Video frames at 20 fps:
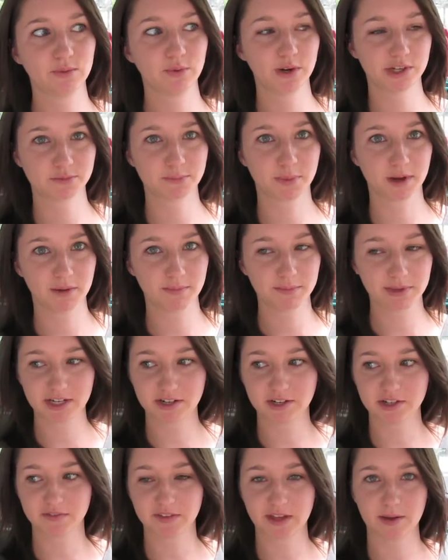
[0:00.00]
West Palm
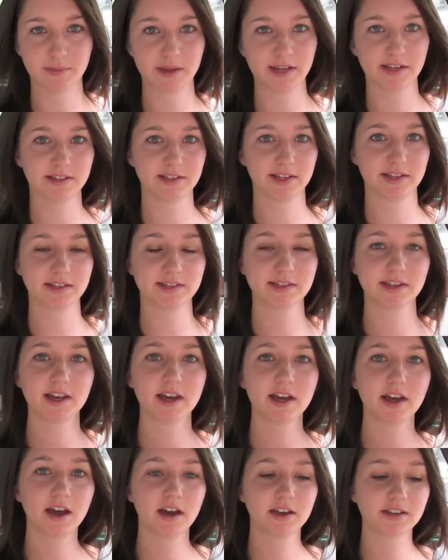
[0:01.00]
Beach, if that makes sense.
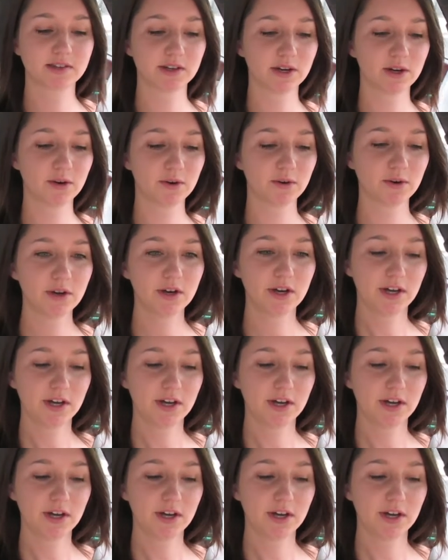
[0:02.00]
So